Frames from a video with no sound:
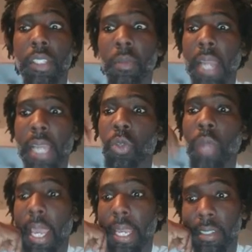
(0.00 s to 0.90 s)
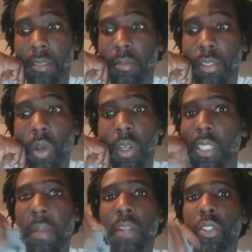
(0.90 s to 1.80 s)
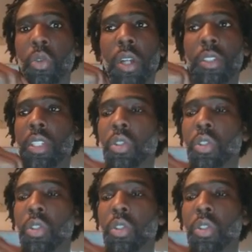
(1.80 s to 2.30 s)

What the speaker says: It took me like 2 days. So it's about 200